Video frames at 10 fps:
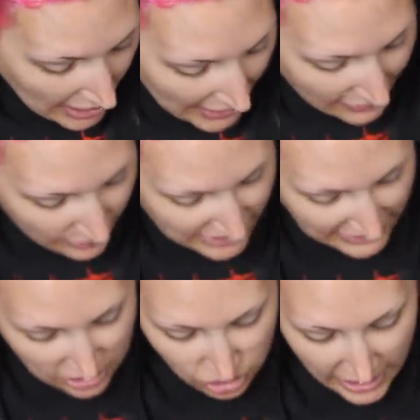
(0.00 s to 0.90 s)
I always
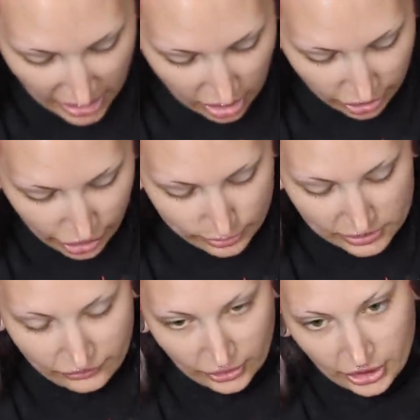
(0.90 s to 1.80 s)
like to try color
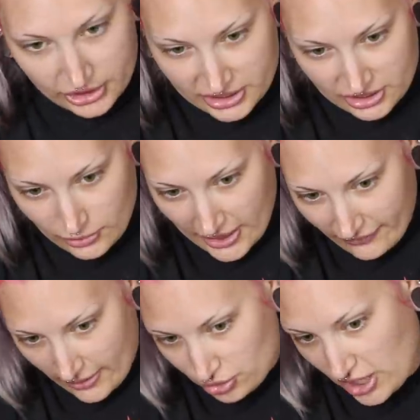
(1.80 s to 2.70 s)
oops first
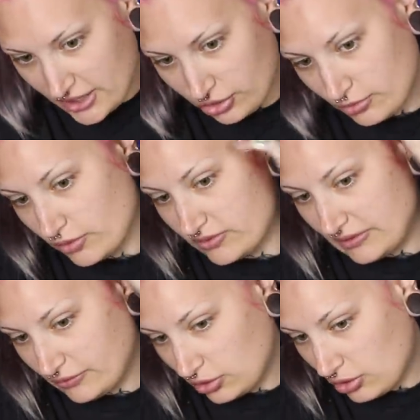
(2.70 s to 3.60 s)
whenever I'm trying to remove a
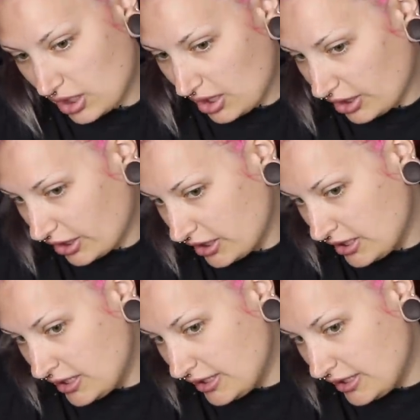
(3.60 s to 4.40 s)
difficult color